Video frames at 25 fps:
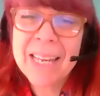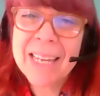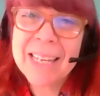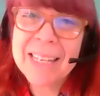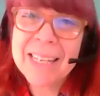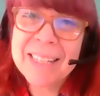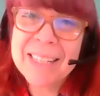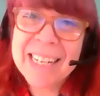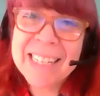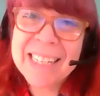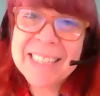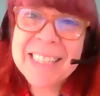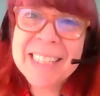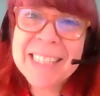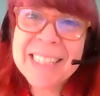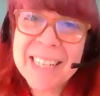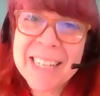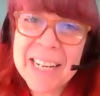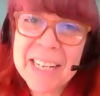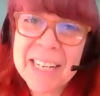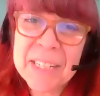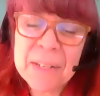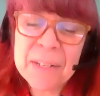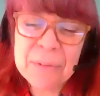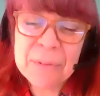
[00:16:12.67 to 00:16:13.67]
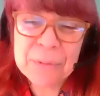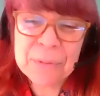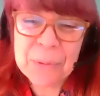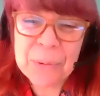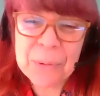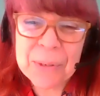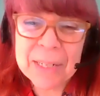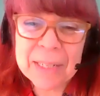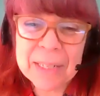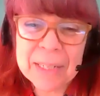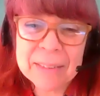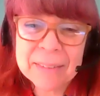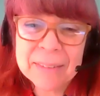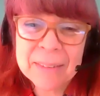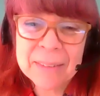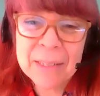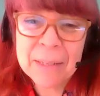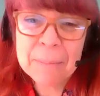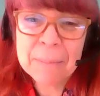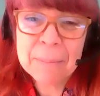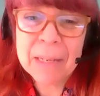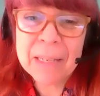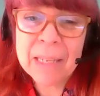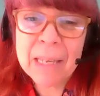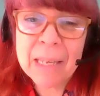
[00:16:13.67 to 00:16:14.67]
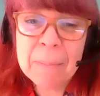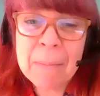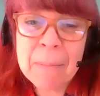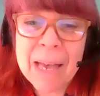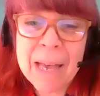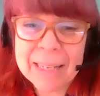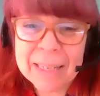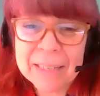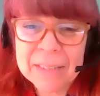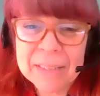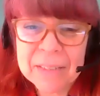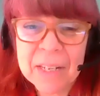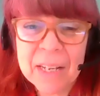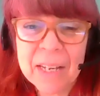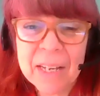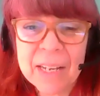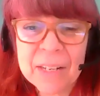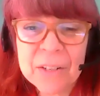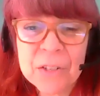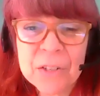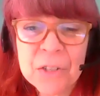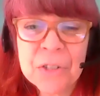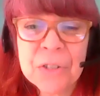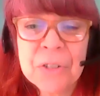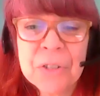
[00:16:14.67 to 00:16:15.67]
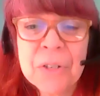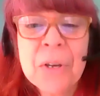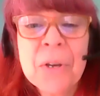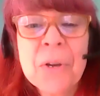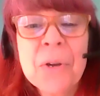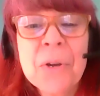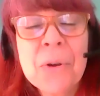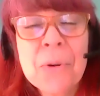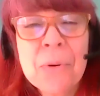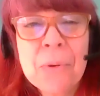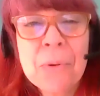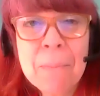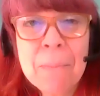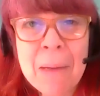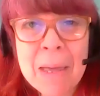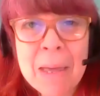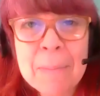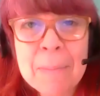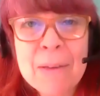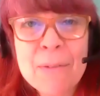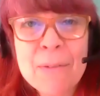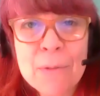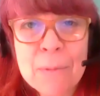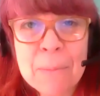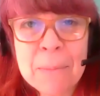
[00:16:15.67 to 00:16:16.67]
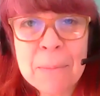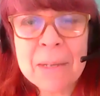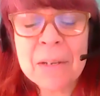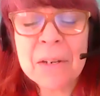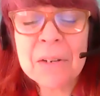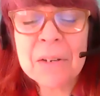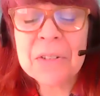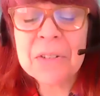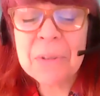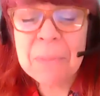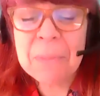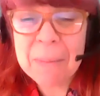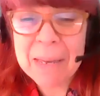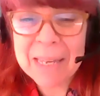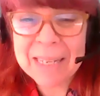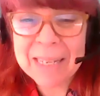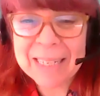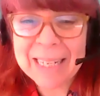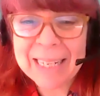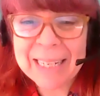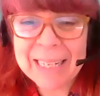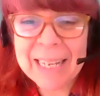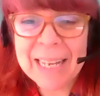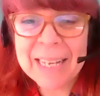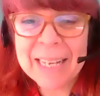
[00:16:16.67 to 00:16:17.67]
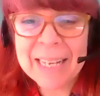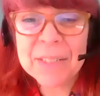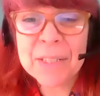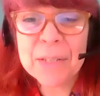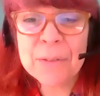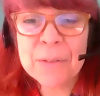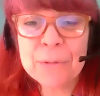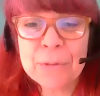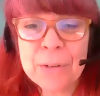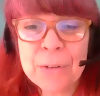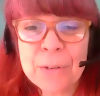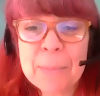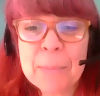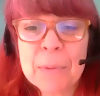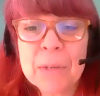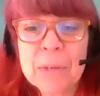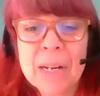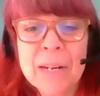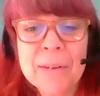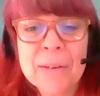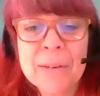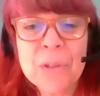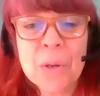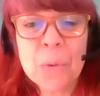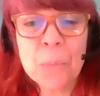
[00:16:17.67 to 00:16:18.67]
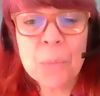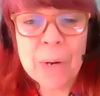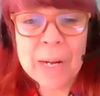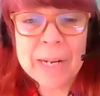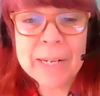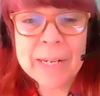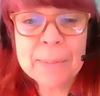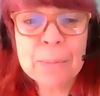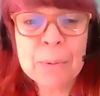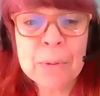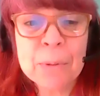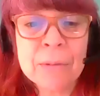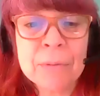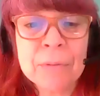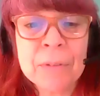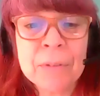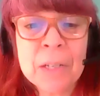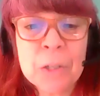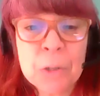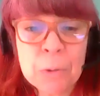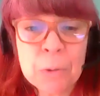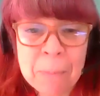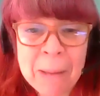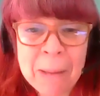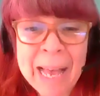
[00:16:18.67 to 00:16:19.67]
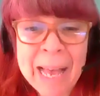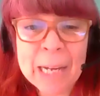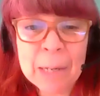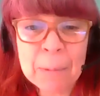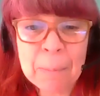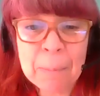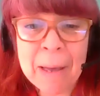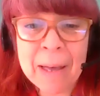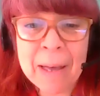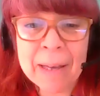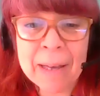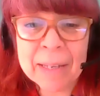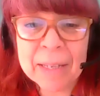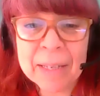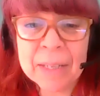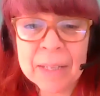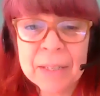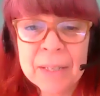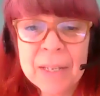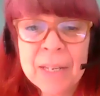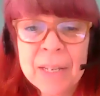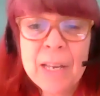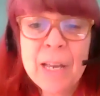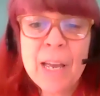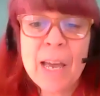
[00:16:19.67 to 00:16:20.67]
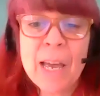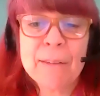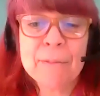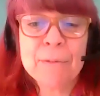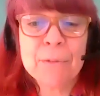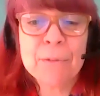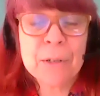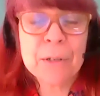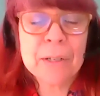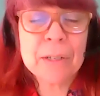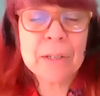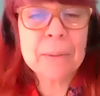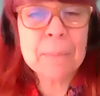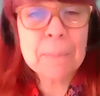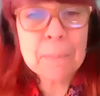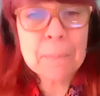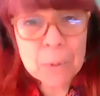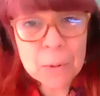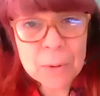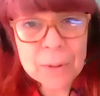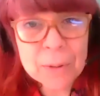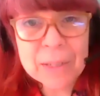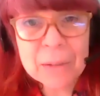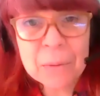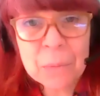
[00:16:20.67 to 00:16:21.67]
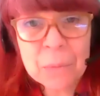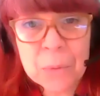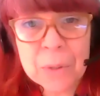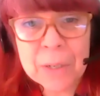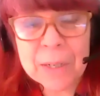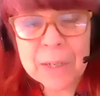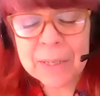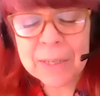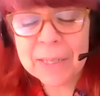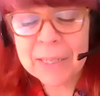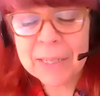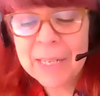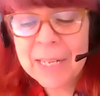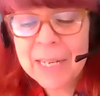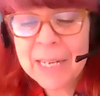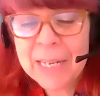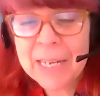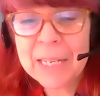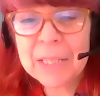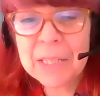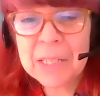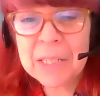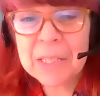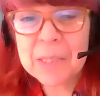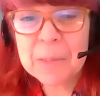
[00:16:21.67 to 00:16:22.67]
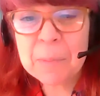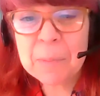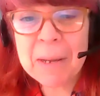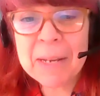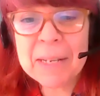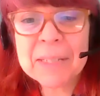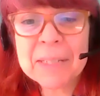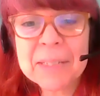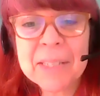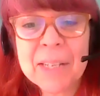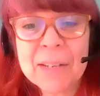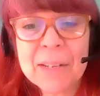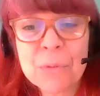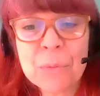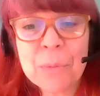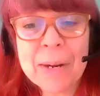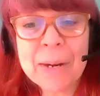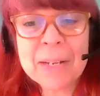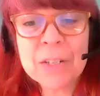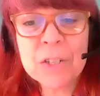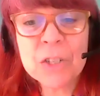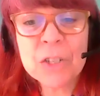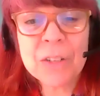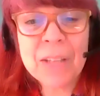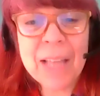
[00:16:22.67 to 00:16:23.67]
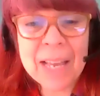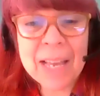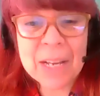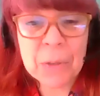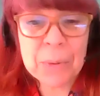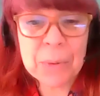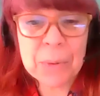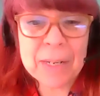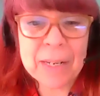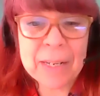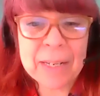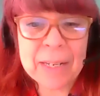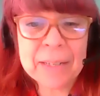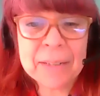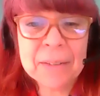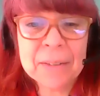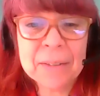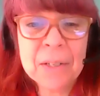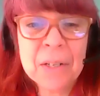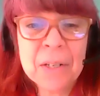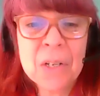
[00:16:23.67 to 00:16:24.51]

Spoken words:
In 1984, Peggy McIntosh, who may be familiar to many as the framer of the White Privilege Backpack and for her important work in the space of racial equity,